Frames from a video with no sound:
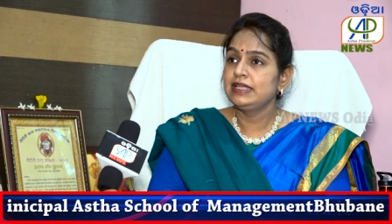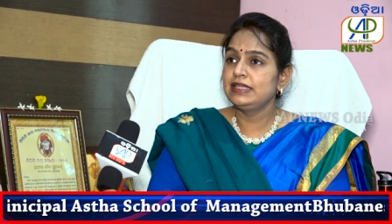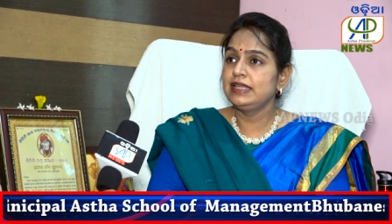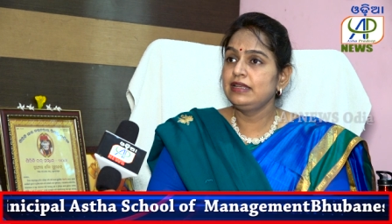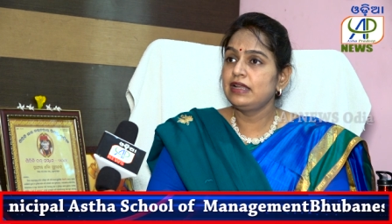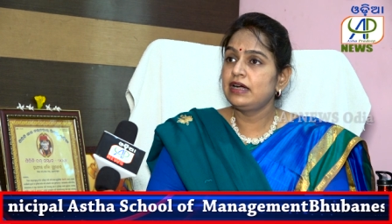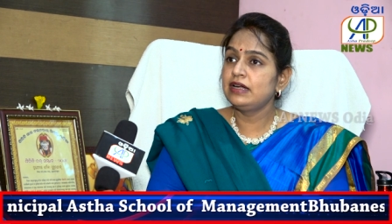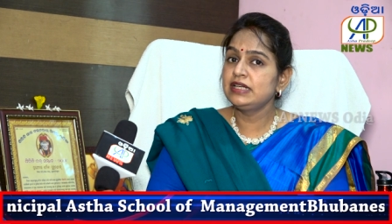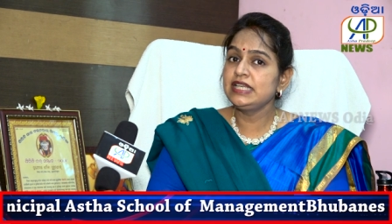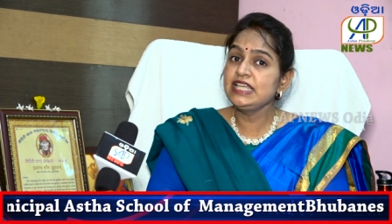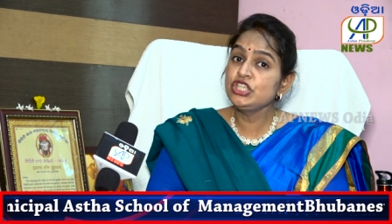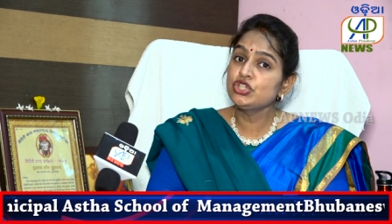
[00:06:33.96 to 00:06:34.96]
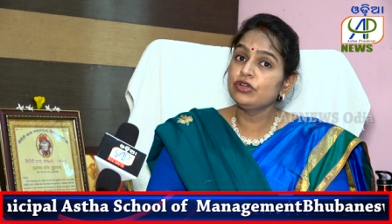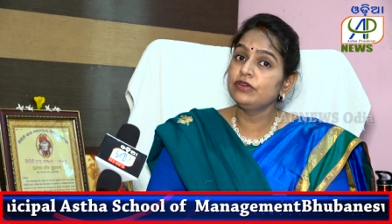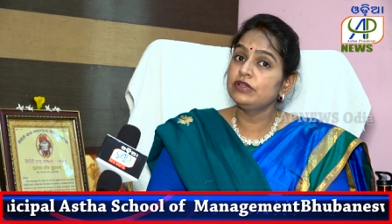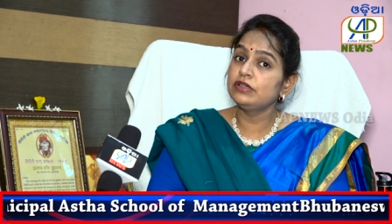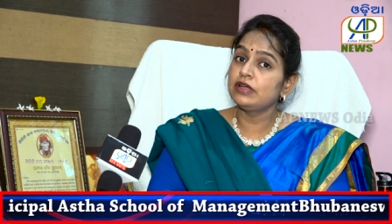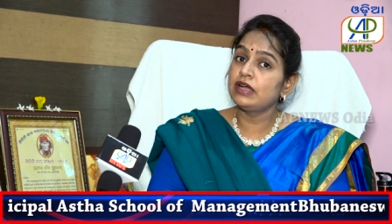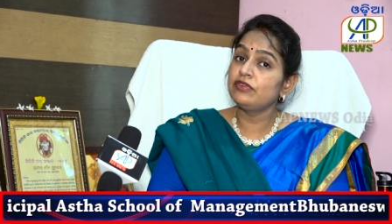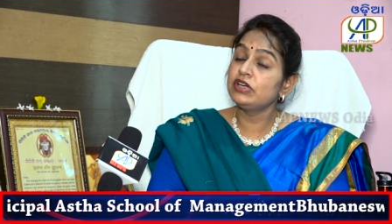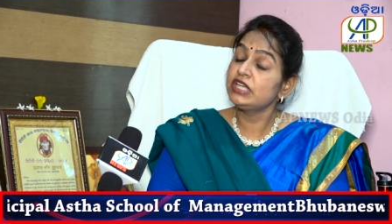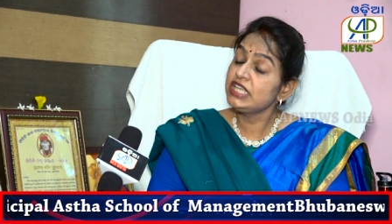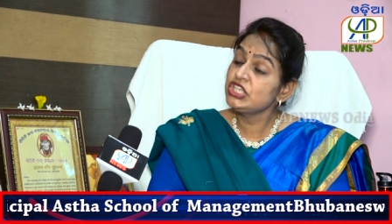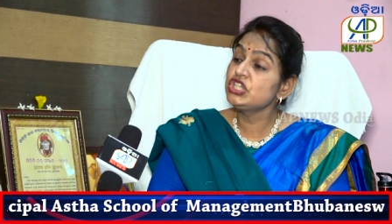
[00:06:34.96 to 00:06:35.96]
Then our
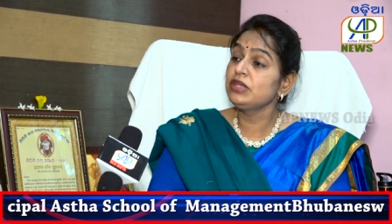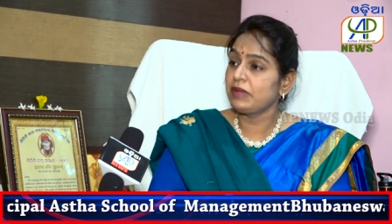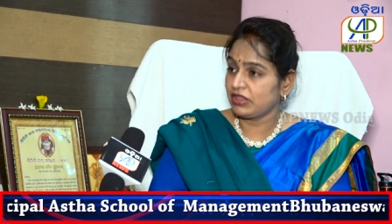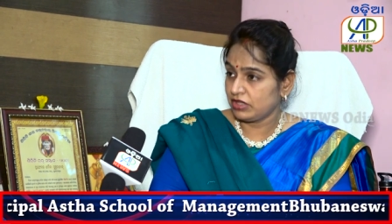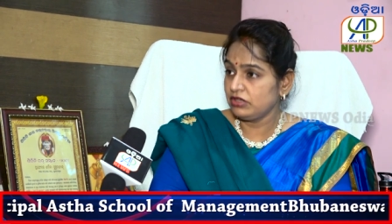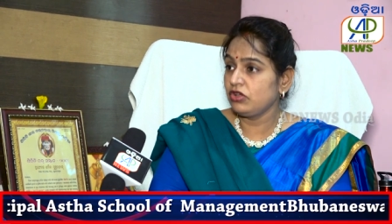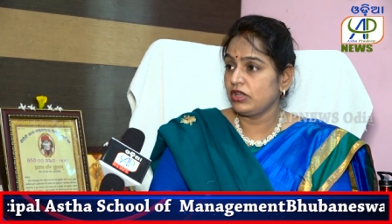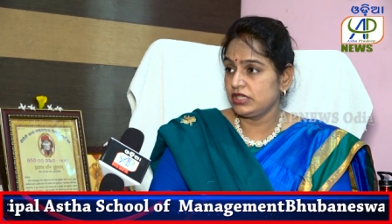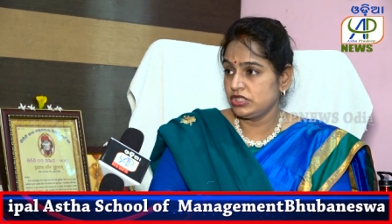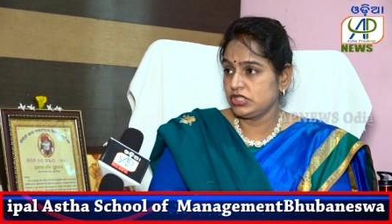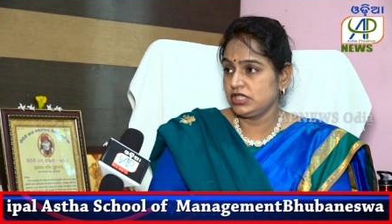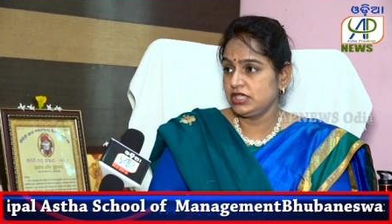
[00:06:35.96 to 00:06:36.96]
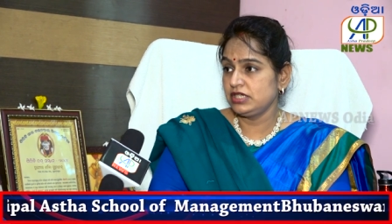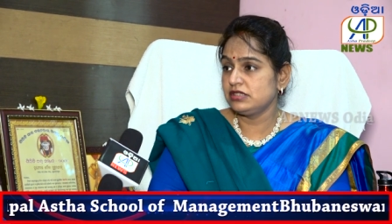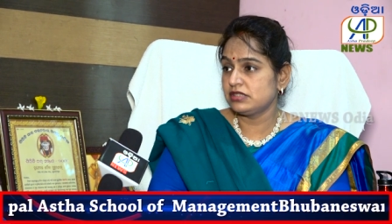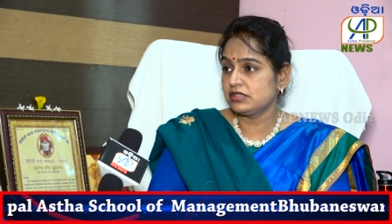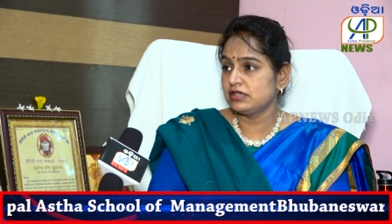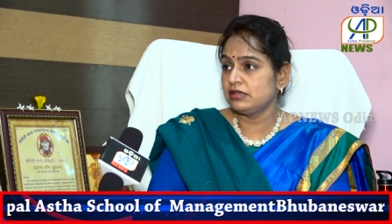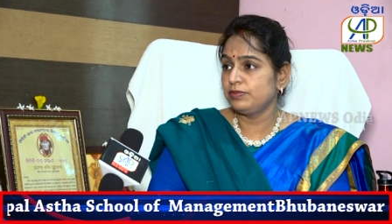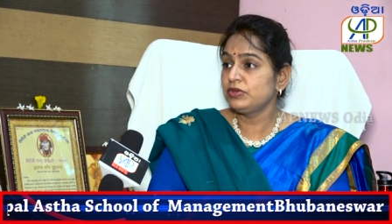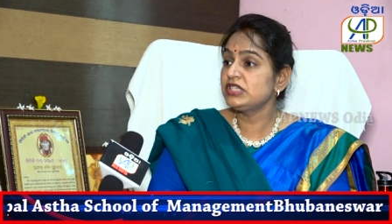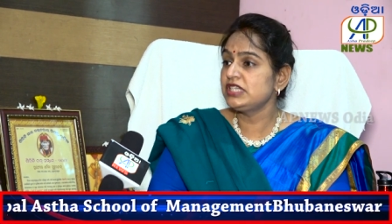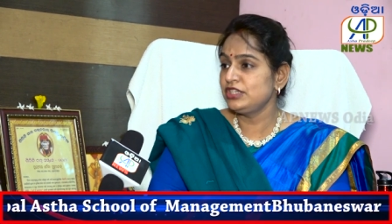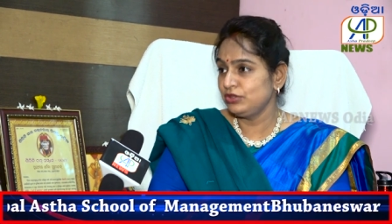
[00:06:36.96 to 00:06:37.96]
teaching methodology is
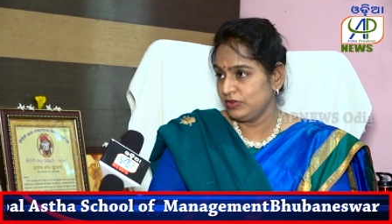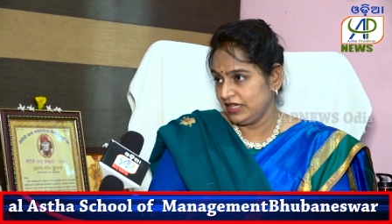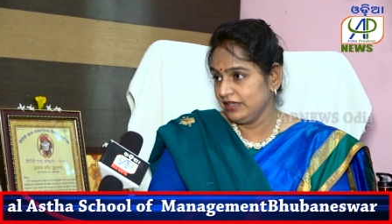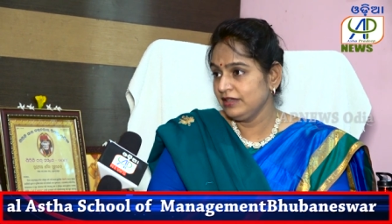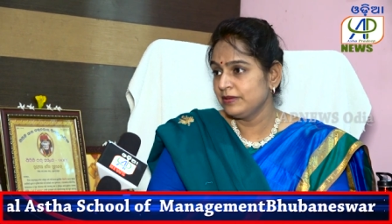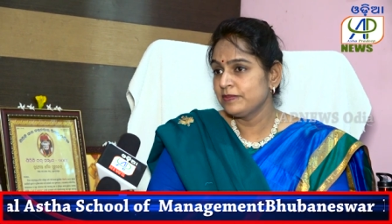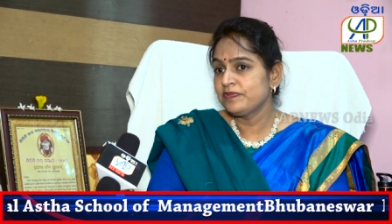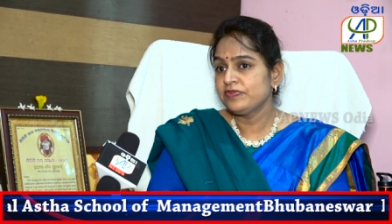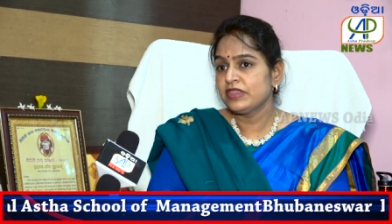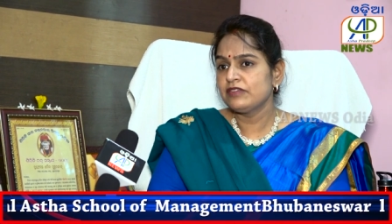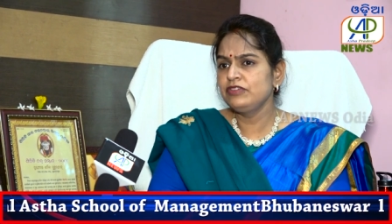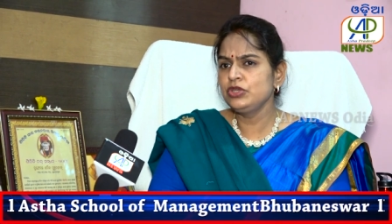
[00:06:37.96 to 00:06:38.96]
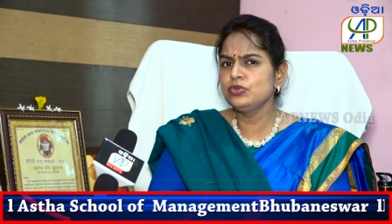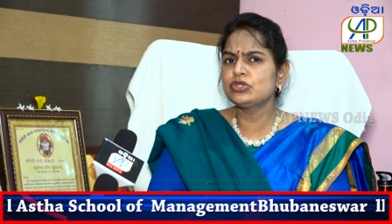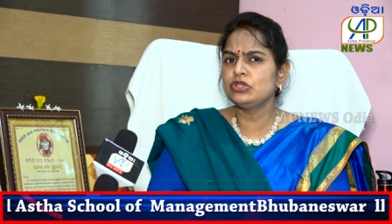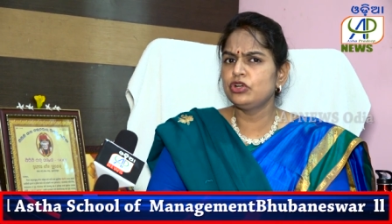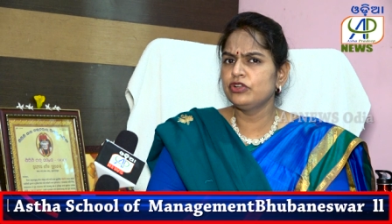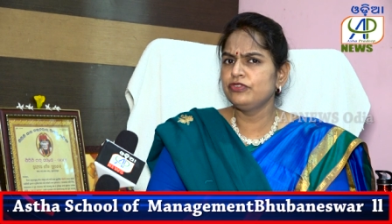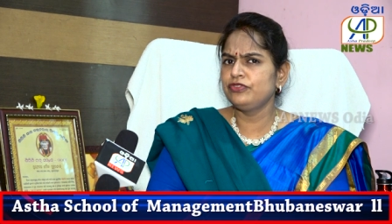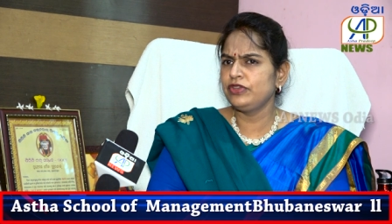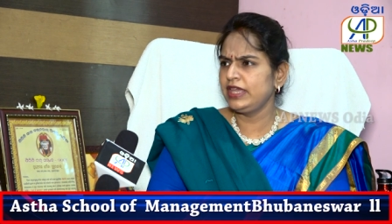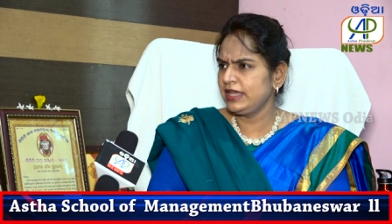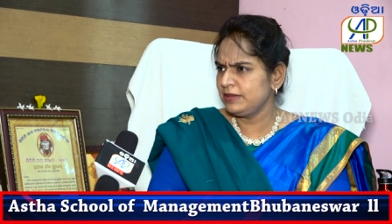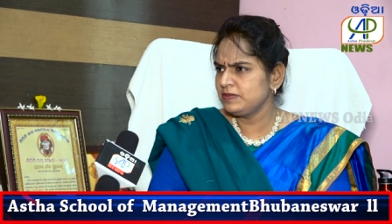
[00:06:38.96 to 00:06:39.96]
pretty unique. We use a lot of
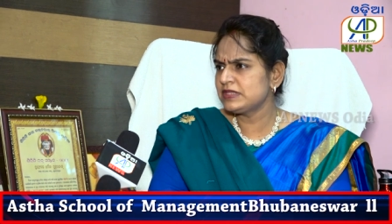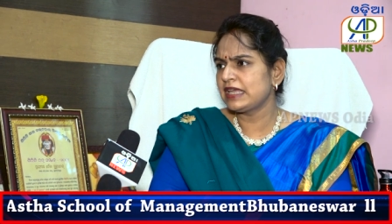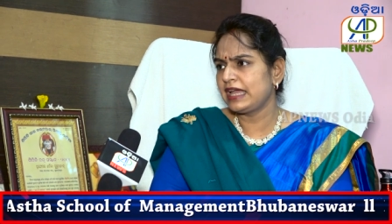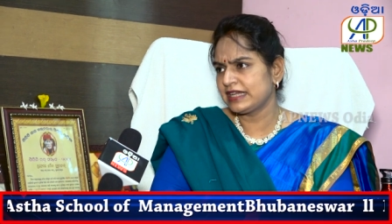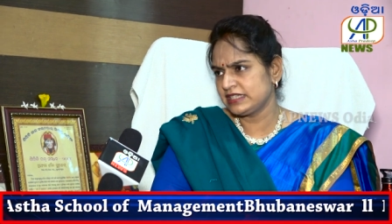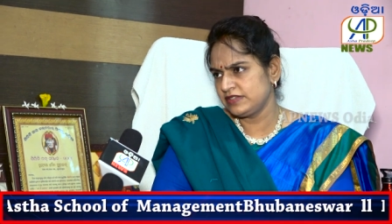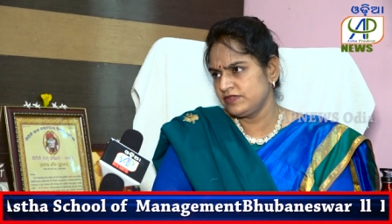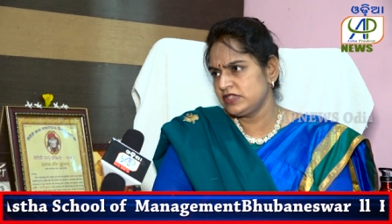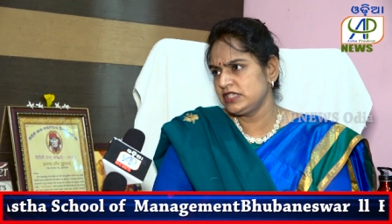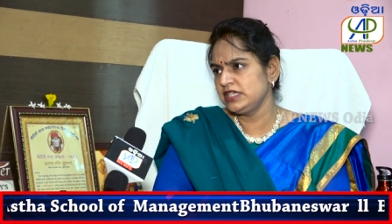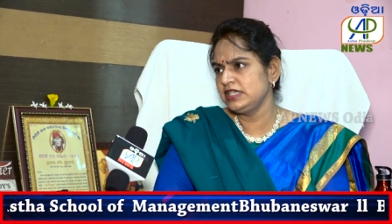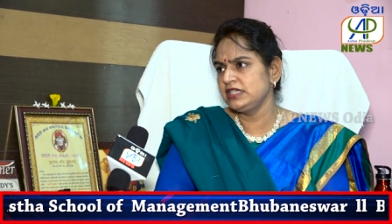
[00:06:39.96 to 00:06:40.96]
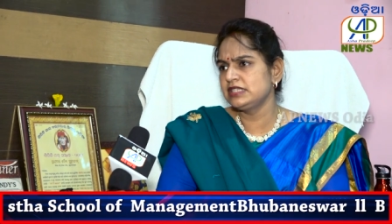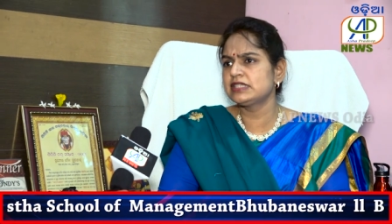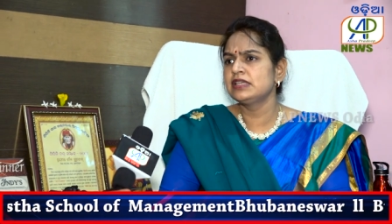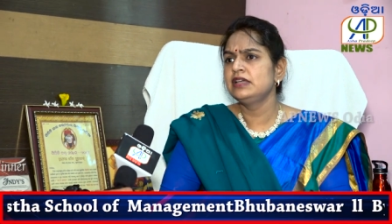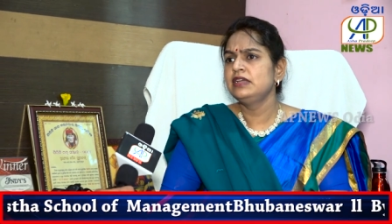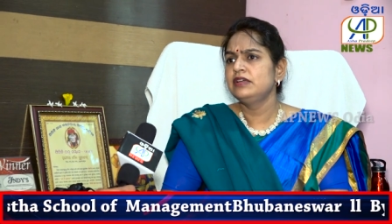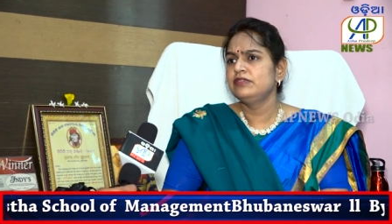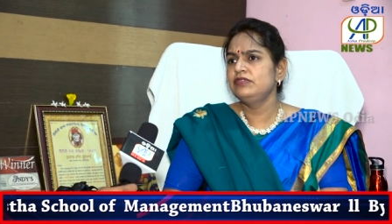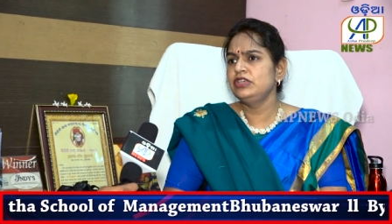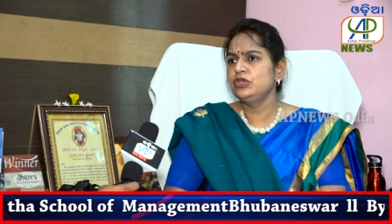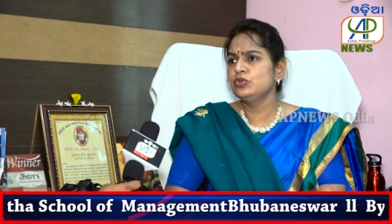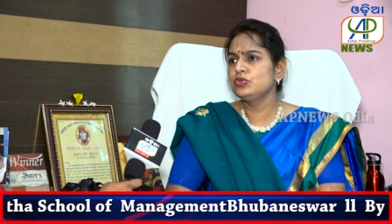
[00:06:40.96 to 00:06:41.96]
games, activities.
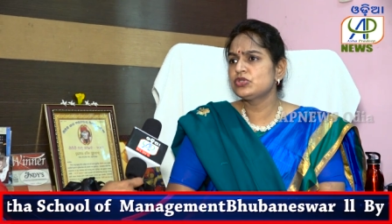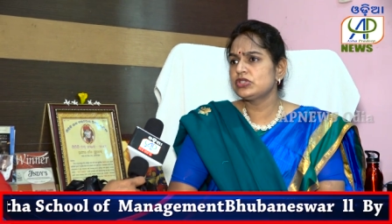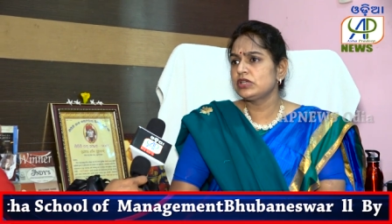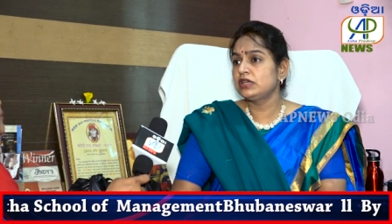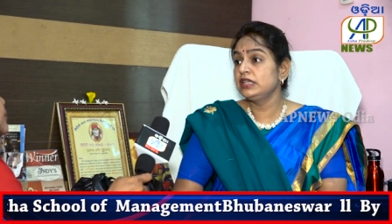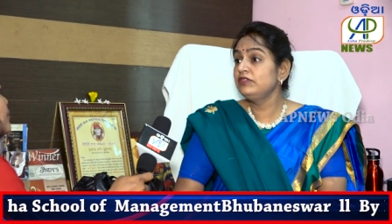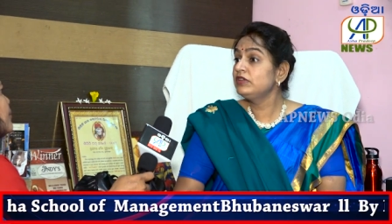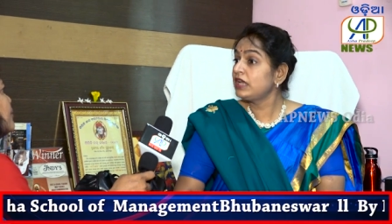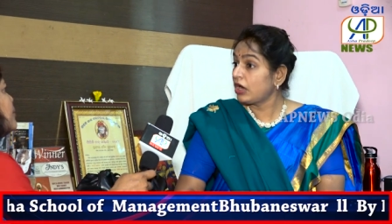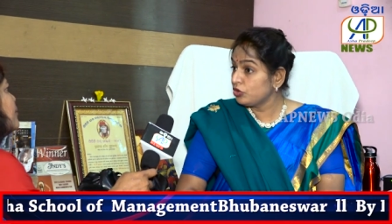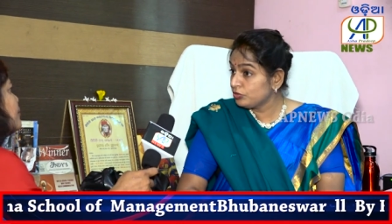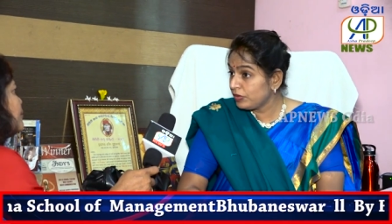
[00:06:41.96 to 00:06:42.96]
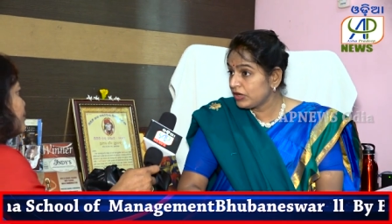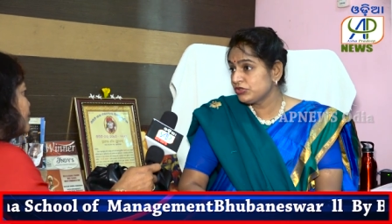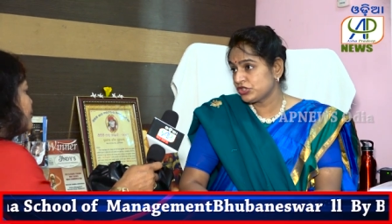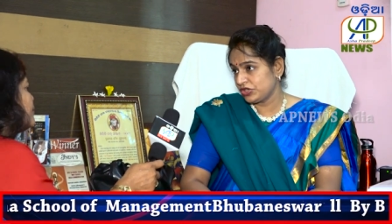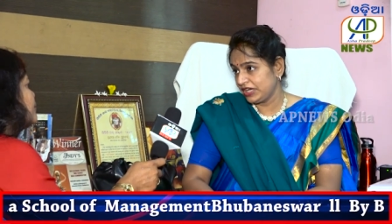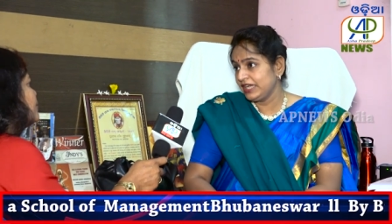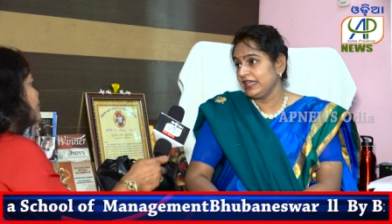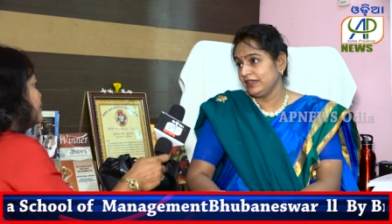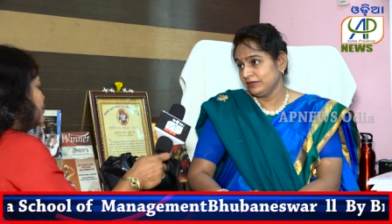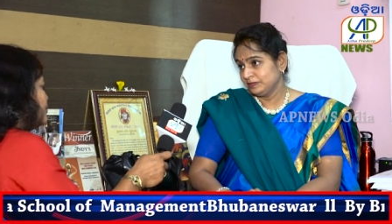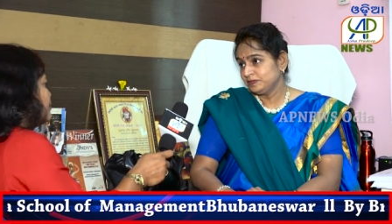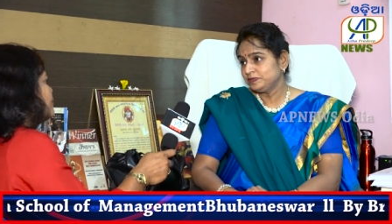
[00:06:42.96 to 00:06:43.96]
We use even outbound training.